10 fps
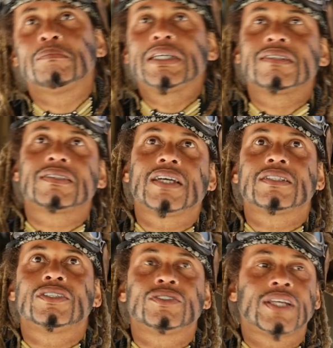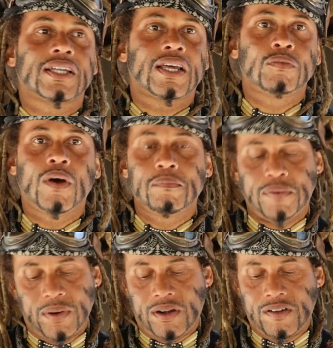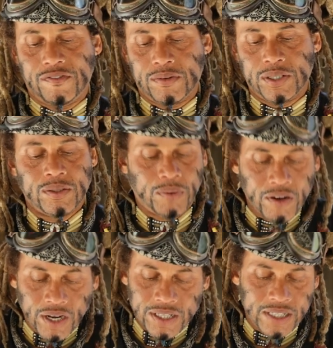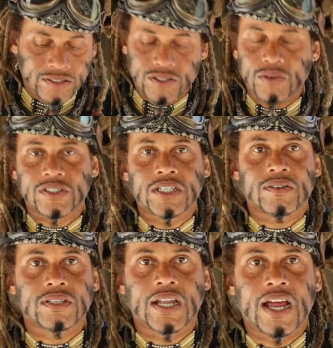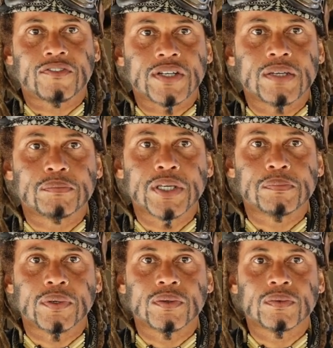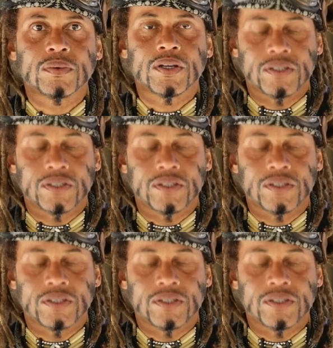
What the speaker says: It means that that at one point, it's no secret that African people were